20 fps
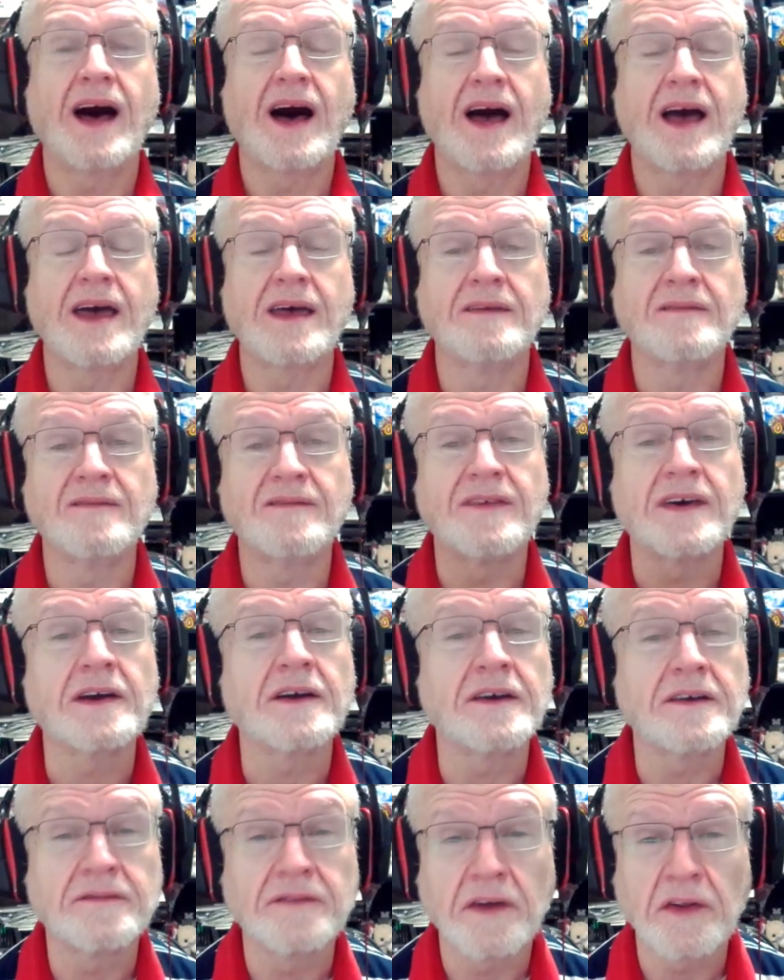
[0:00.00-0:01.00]
I am
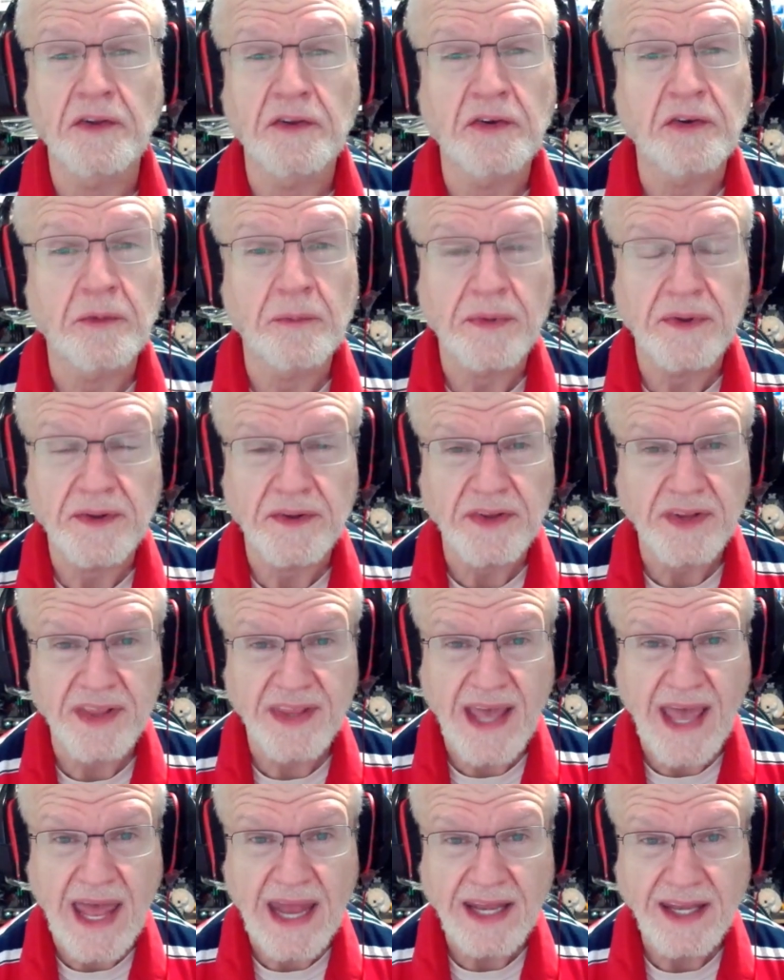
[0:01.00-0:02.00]
very vulnerable to
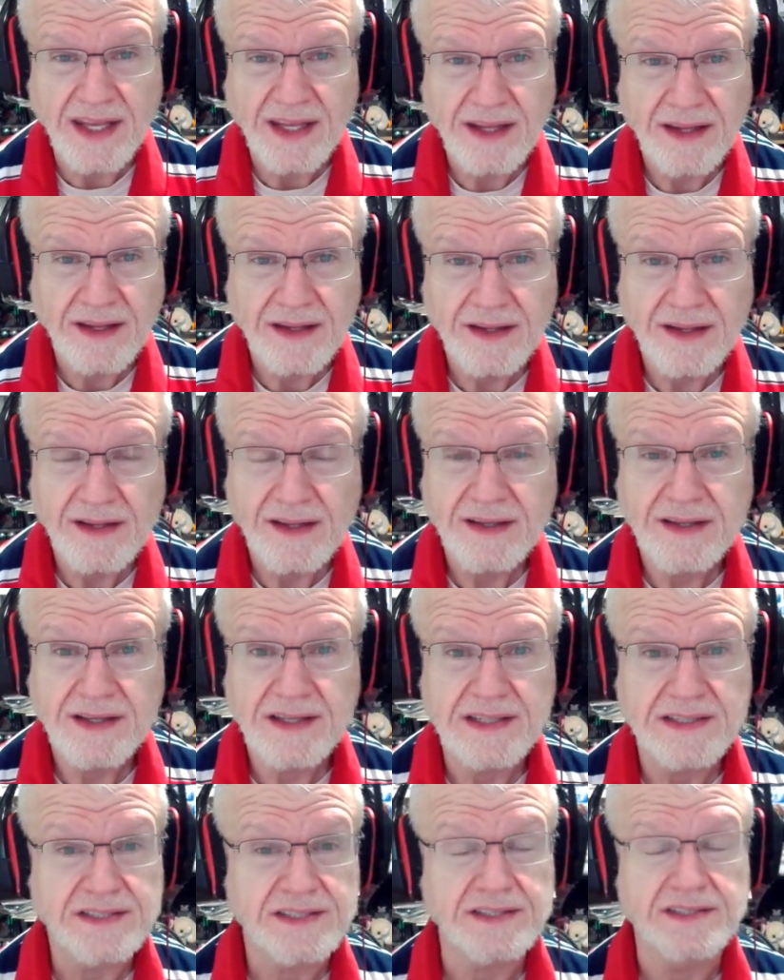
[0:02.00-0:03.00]
that.
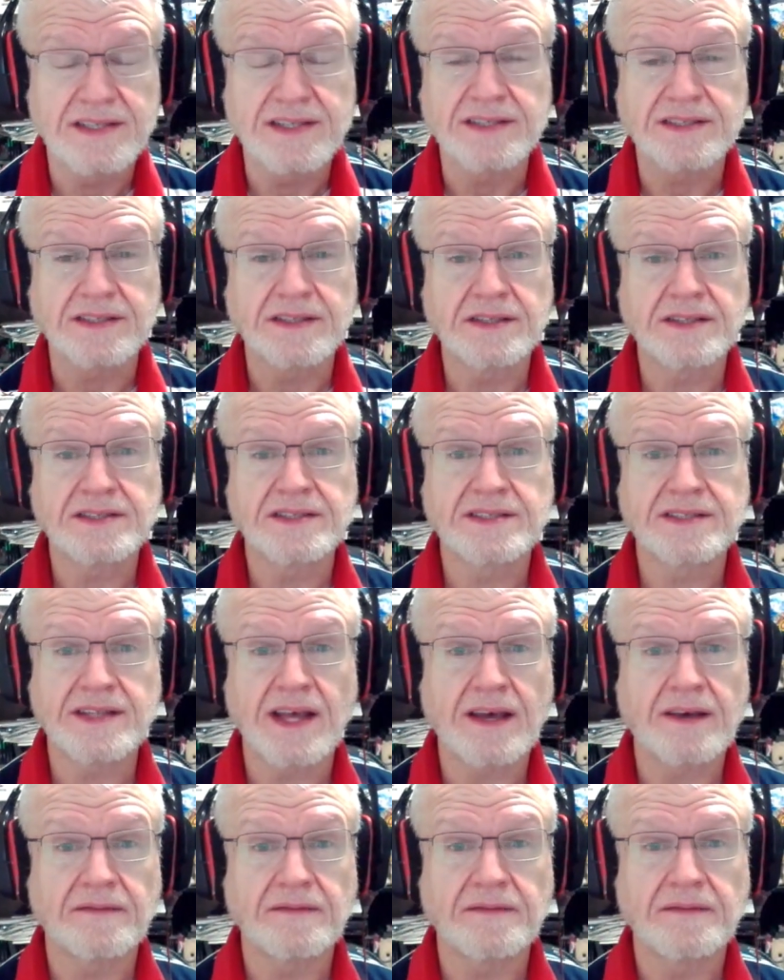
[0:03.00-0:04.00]
It's just good
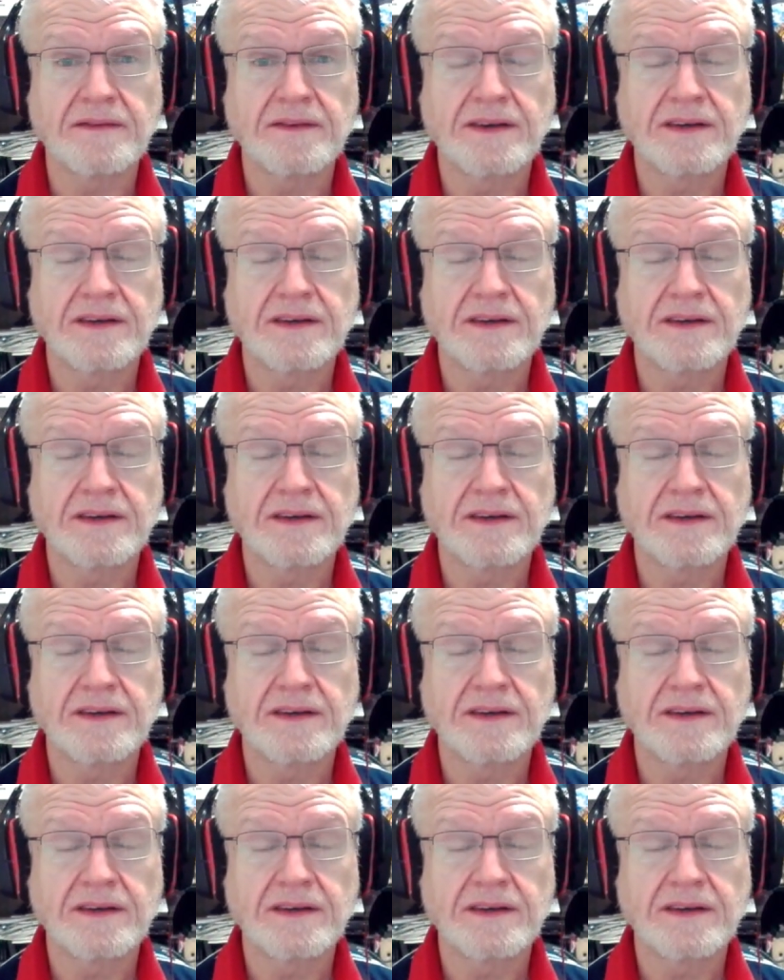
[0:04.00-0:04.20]
stuff.